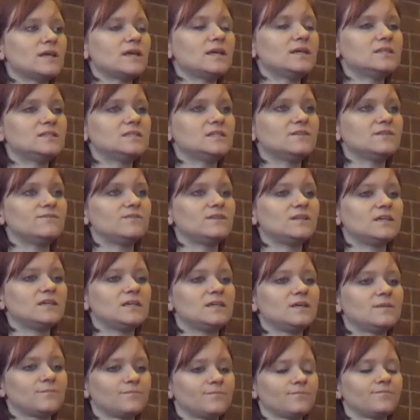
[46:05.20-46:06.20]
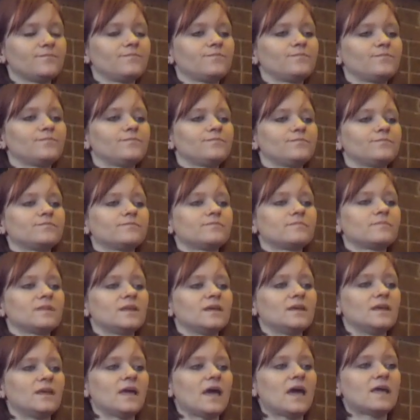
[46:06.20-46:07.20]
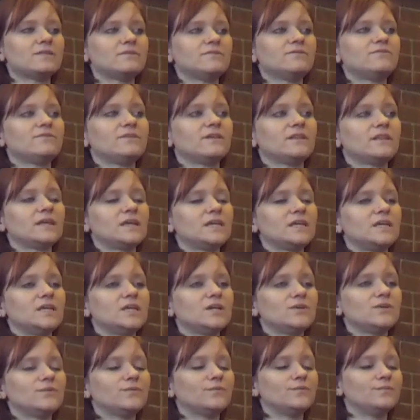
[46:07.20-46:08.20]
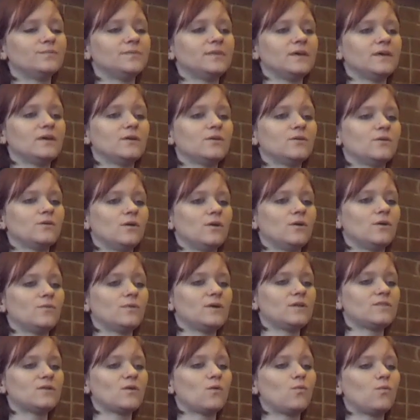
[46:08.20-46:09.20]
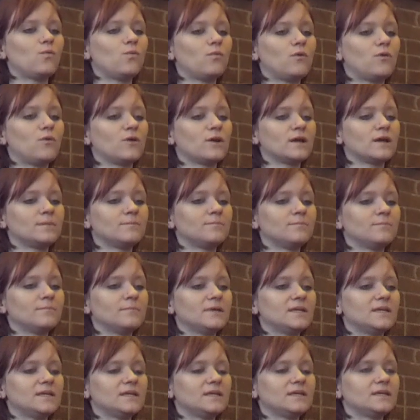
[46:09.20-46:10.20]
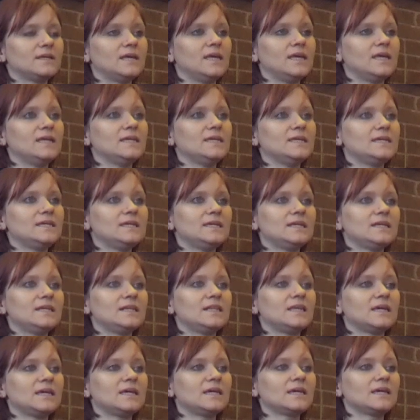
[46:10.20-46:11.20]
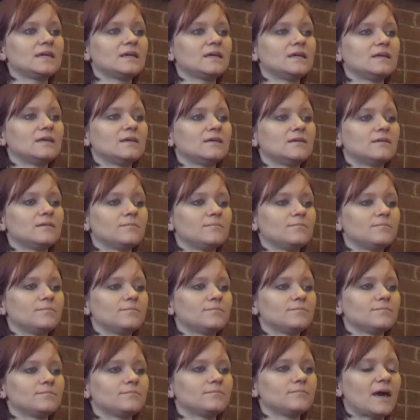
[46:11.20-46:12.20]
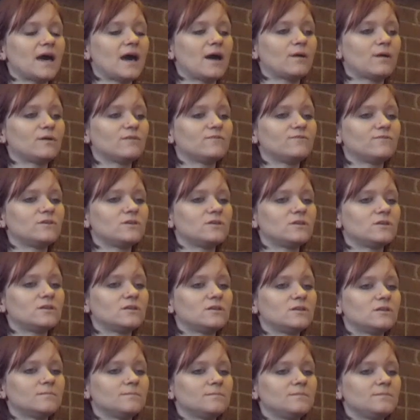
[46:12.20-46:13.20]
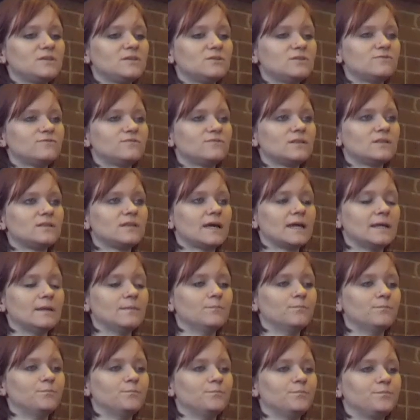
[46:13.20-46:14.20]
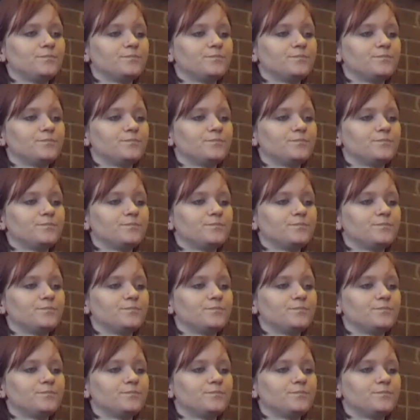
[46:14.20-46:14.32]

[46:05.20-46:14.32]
or negativity, and filling you with a warm, healing, powerful, beautiful light.